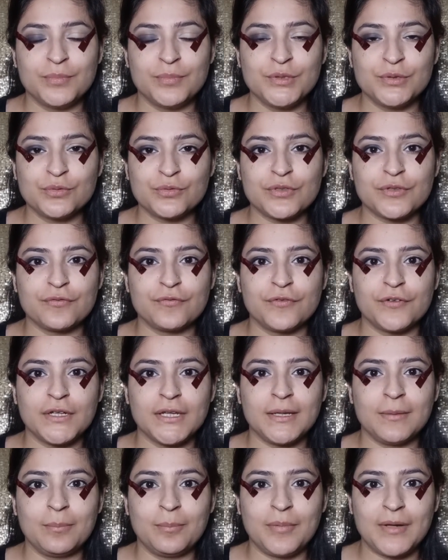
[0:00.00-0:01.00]

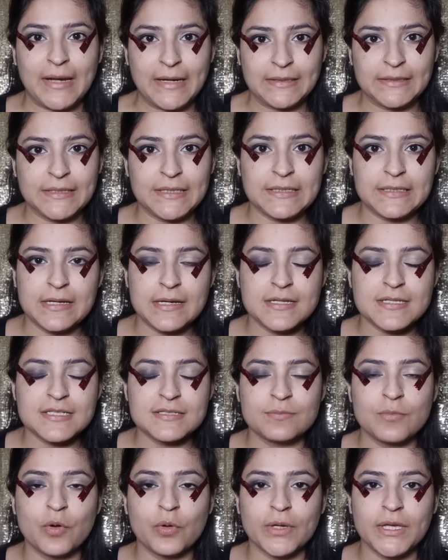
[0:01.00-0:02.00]
beautifully blended
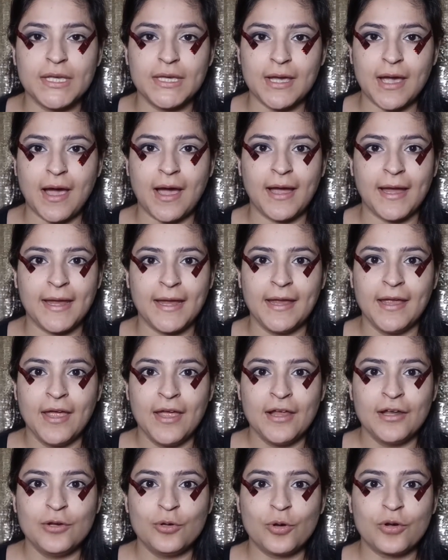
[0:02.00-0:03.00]
smoky eye
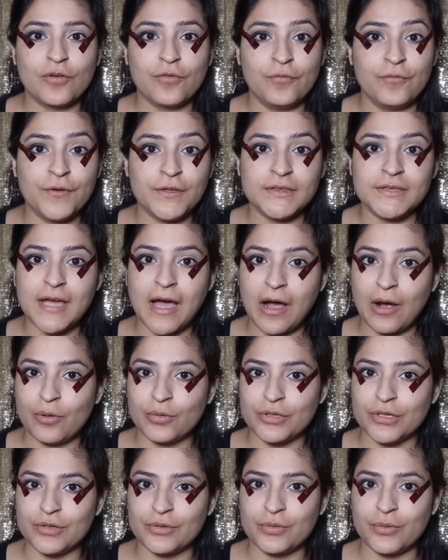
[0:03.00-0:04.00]
look
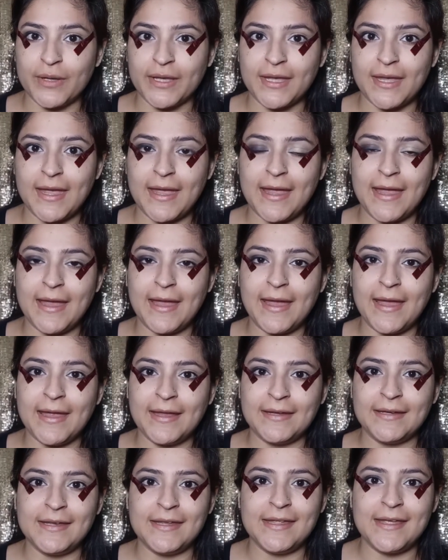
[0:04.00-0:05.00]
without doing
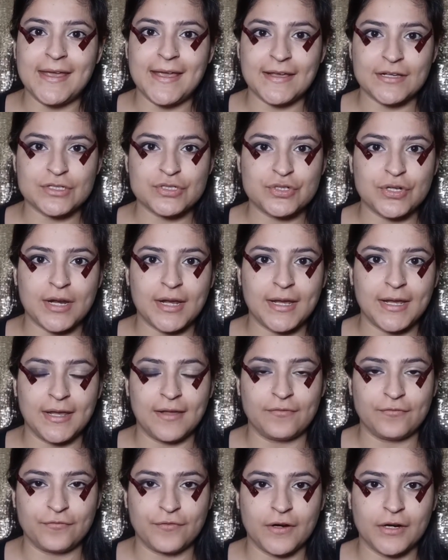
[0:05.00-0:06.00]
any extra
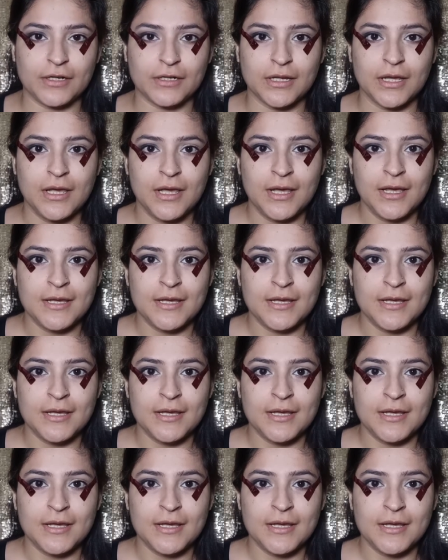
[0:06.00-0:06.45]
effort.